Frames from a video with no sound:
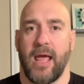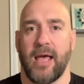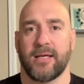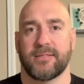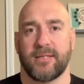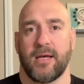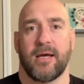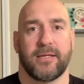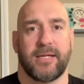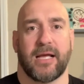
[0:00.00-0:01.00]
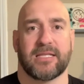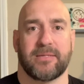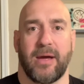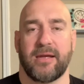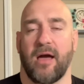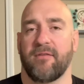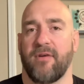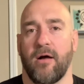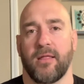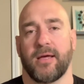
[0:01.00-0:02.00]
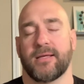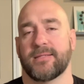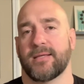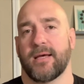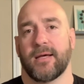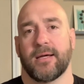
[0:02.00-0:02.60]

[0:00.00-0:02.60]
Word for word: as Tickets to My Downfall is.